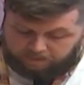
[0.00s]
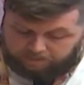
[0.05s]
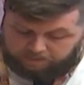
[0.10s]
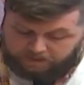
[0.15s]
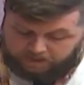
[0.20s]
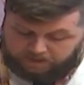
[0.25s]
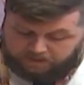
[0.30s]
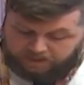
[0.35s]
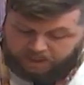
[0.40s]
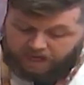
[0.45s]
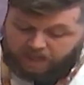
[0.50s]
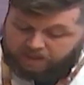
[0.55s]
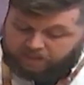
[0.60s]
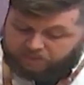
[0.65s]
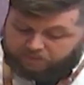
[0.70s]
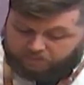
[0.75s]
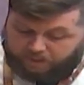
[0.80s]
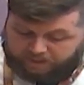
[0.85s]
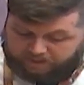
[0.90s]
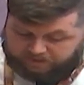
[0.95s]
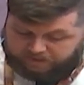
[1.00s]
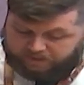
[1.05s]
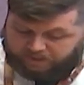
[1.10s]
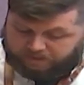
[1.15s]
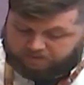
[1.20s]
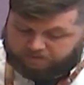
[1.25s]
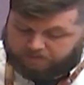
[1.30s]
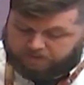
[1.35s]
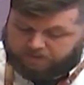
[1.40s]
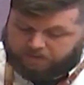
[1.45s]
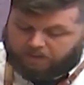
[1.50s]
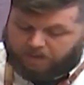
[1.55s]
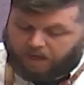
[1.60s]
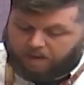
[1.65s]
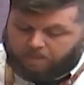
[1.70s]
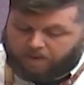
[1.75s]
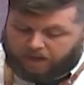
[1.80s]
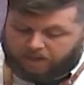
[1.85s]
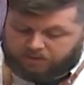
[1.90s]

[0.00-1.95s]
IEPs, and threat assessments.